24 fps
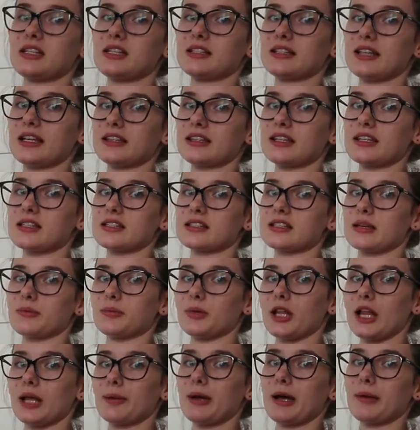knees like this
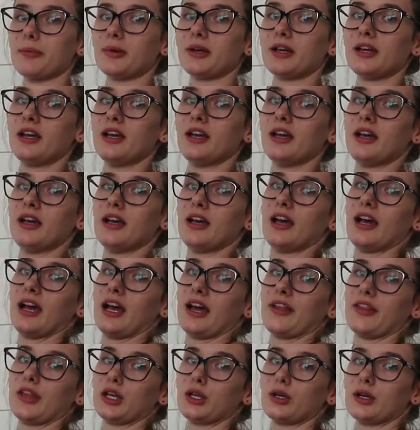and pull them up.
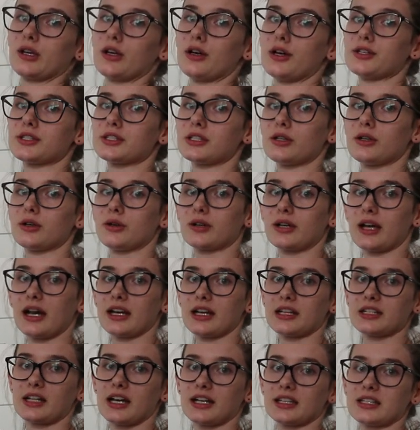And then you can also
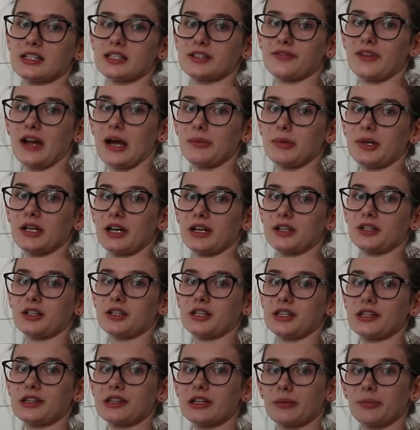kind of tuck this fabric
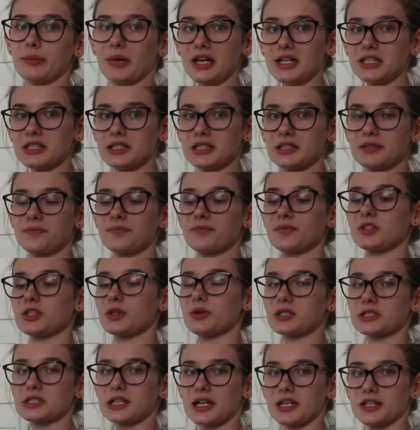underneath their butt.
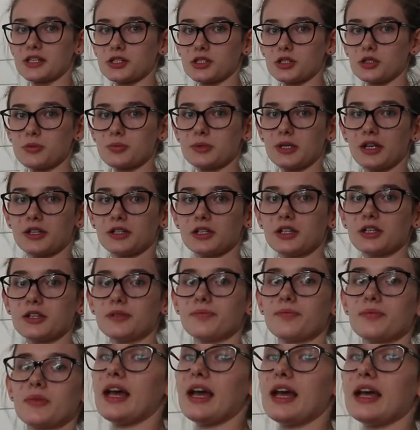So it's kind of scooped
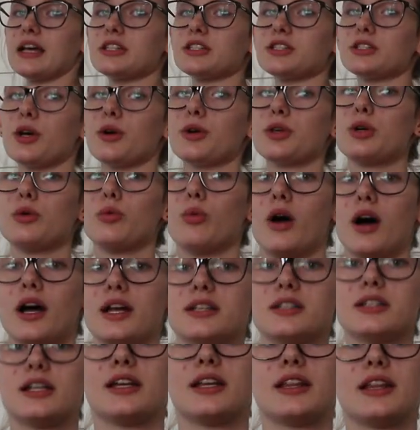under. And so you
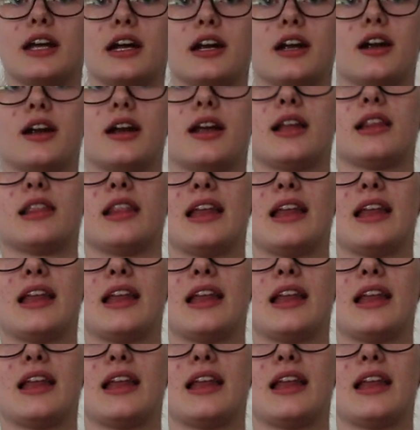want their